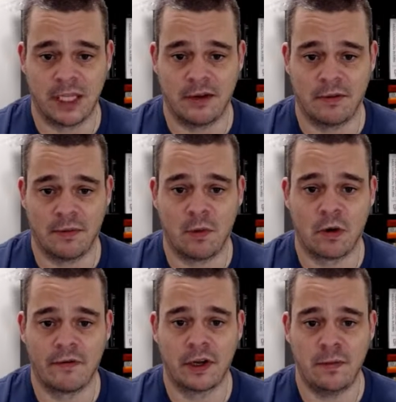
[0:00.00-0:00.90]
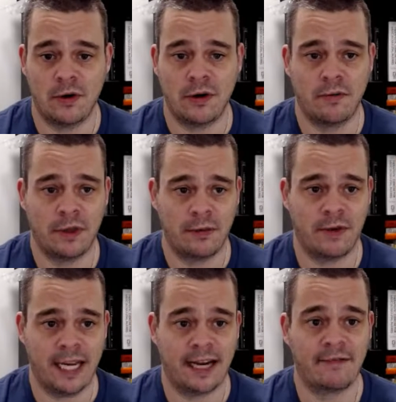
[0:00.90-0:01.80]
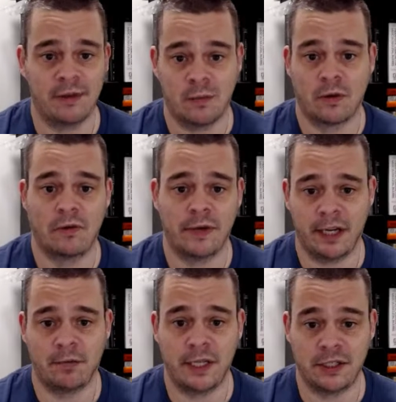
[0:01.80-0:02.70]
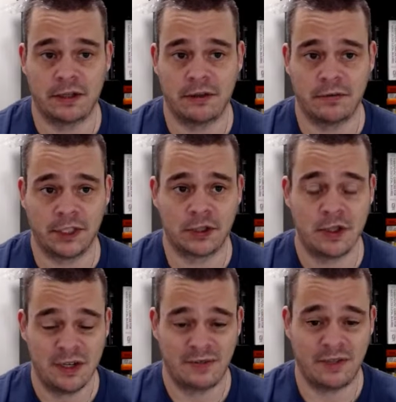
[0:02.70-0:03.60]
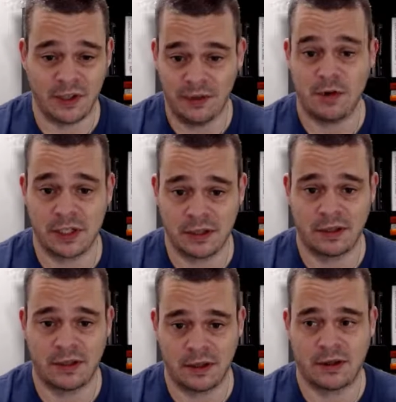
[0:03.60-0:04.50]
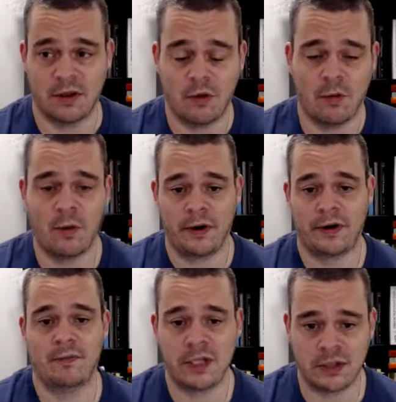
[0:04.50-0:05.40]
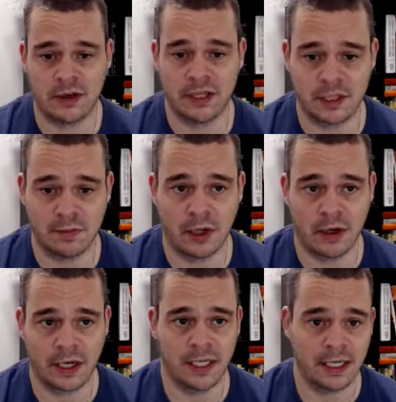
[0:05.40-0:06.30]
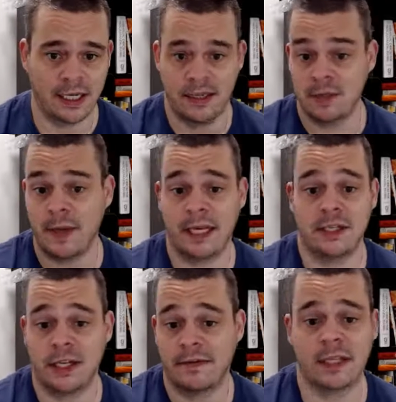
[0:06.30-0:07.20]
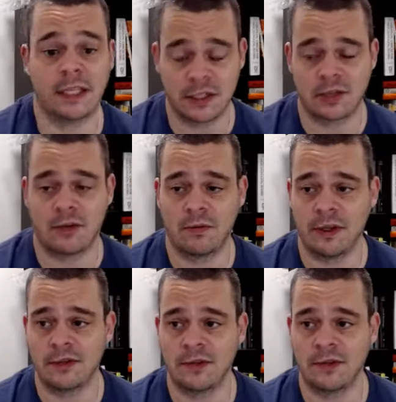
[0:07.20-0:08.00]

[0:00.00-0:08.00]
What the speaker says: the more of a community that we have, the more that we help each other, which really was the whole point in me starting this blog and this page and everything to start with.